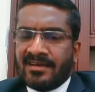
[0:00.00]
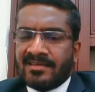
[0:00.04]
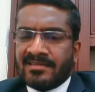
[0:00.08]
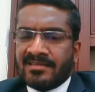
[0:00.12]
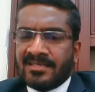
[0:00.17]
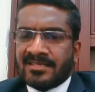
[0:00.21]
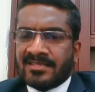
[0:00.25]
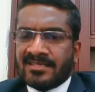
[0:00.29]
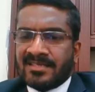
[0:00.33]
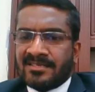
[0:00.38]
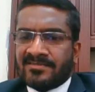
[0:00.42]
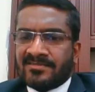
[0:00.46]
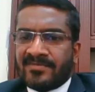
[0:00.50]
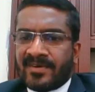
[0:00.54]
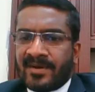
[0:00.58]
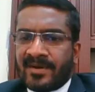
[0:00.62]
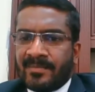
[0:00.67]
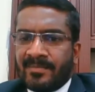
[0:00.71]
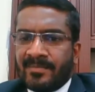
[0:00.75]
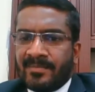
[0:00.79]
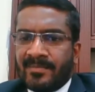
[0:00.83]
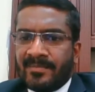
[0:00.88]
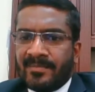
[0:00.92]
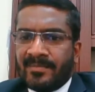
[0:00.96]
This is
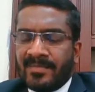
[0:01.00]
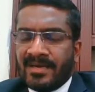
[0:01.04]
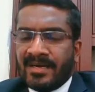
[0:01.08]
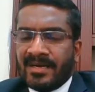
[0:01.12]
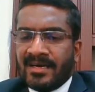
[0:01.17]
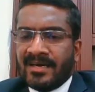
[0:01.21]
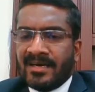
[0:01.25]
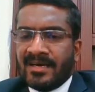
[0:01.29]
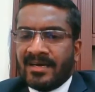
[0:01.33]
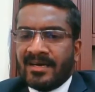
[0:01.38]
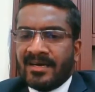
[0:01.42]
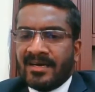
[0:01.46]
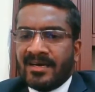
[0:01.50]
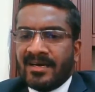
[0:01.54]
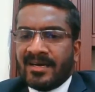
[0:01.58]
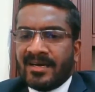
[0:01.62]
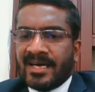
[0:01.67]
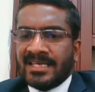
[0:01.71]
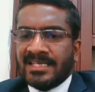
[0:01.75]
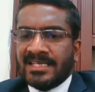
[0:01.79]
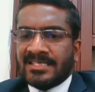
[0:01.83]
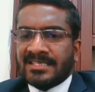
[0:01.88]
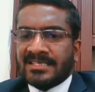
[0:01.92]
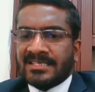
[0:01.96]
from
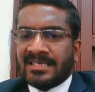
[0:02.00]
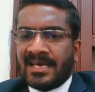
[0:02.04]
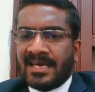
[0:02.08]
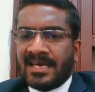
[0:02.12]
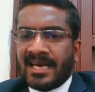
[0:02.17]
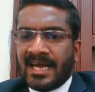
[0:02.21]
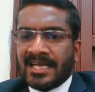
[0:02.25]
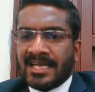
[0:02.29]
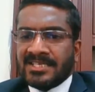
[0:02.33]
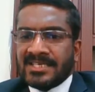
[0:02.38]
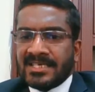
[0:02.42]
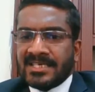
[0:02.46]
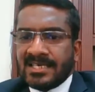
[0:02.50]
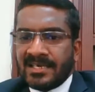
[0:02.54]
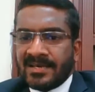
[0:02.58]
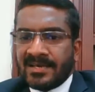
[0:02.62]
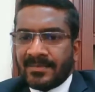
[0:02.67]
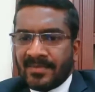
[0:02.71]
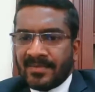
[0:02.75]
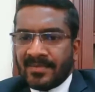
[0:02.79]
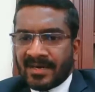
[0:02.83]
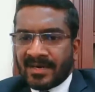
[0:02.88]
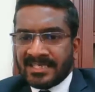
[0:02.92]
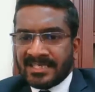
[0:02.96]
Renjita Rajan.
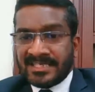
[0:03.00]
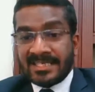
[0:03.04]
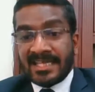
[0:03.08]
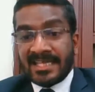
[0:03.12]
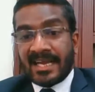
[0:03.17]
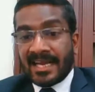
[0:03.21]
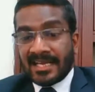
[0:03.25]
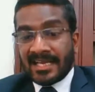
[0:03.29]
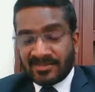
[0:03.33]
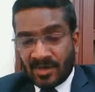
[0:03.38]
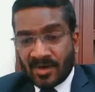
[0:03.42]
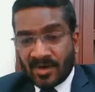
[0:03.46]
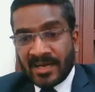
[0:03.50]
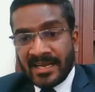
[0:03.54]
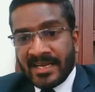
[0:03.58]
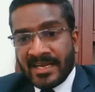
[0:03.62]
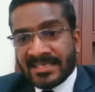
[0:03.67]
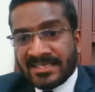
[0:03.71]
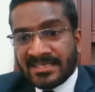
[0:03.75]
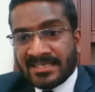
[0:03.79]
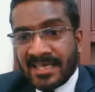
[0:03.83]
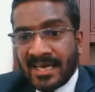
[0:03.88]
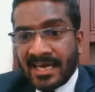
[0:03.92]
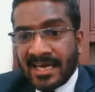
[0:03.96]
Rajita, sorry,
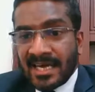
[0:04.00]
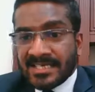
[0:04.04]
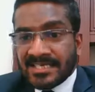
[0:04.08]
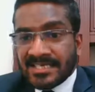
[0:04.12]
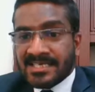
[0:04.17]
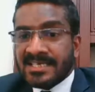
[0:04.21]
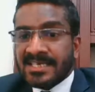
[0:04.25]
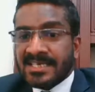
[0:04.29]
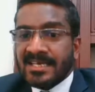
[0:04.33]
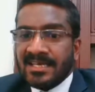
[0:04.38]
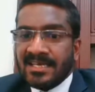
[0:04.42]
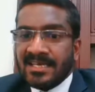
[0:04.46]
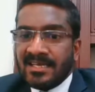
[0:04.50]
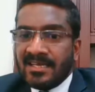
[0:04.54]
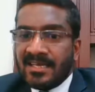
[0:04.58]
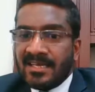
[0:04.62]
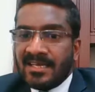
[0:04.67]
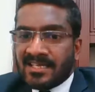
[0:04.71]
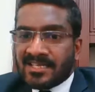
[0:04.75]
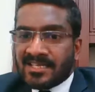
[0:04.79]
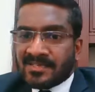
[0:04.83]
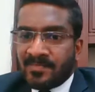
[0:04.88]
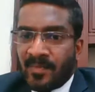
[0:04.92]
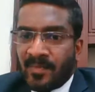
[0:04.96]
Rajita Rajan.
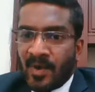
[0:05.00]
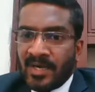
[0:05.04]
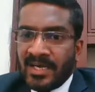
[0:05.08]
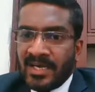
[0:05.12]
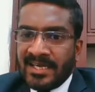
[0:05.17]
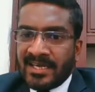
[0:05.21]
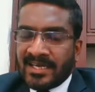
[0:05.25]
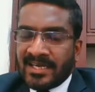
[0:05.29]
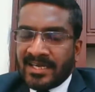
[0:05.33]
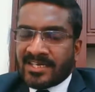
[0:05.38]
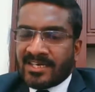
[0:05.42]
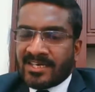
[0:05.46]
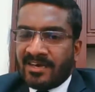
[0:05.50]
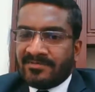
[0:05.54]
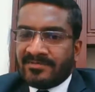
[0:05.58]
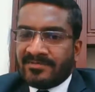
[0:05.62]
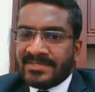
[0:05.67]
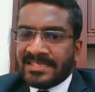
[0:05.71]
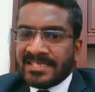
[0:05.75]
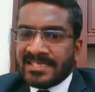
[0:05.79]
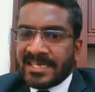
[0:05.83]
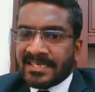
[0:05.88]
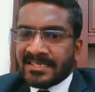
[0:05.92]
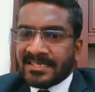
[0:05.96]
Spot detection of
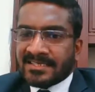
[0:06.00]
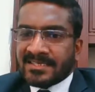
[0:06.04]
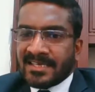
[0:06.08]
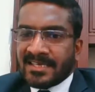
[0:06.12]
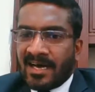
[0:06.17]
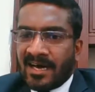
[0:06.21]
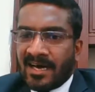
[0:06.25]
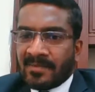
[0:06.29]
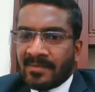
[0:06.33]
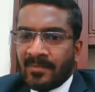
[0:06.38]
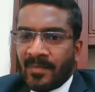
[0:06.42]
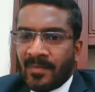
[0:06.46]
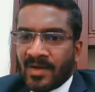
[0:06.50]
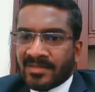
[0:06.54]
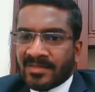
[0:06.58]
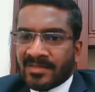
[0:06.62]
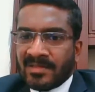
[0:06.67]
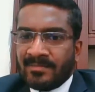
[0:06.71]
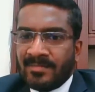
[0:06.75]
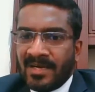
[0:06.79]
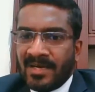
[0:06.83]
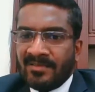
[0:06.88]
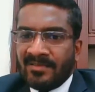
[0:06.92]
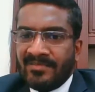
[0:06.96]
drugs are
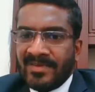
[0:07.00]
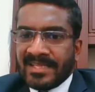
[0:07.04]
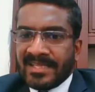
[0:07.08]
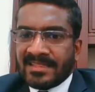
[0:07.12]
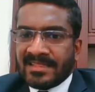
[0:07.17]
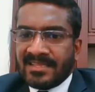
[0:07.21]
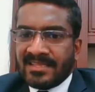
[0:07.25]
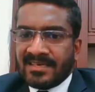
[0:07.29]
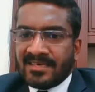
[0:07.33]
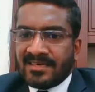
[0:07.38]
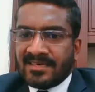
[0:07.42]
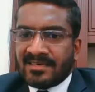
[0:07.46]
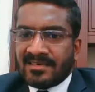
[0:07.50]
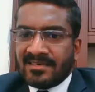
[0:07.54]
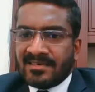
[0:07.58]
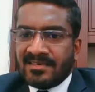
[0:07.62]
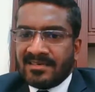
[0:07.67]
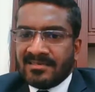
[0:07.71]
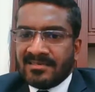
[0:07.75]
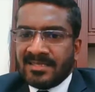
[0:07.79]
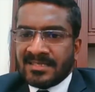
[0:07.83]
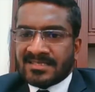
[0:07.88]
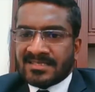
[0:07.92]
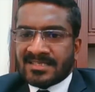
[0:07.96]
possible with
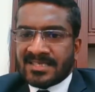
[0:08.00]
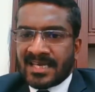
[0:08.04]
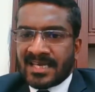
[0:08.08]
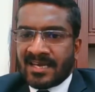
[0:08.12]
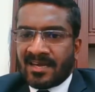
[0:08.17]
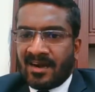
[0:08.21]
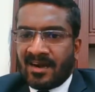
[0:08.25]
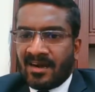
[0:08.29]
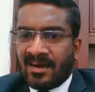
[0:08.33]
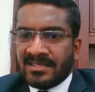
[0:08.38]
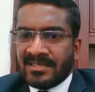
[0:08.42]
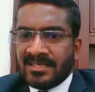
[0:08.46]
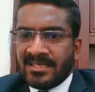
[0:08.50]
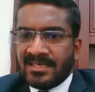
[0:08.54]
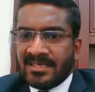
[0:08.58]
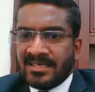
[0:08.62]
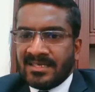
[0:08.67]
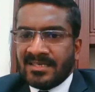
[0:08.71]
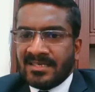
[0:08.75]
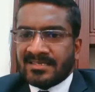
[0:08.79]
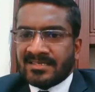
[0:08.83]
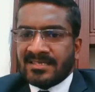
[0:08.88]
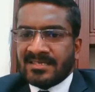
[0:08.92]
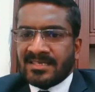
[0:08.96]
this technology.
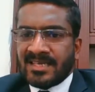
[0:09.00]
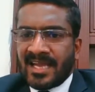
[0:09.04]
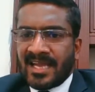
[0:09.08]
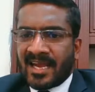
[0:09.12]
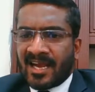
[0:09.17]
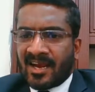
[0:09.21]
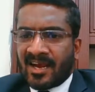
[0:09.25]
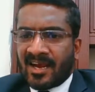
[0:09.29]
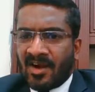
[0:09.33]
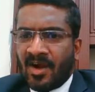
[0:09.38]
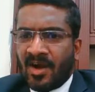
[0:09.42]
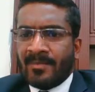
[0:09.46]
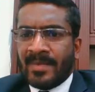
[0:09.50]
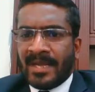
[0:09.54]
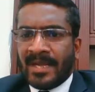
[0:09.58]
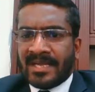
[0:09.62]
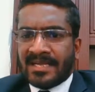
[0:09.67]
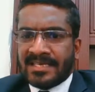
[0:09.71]
Is it economic?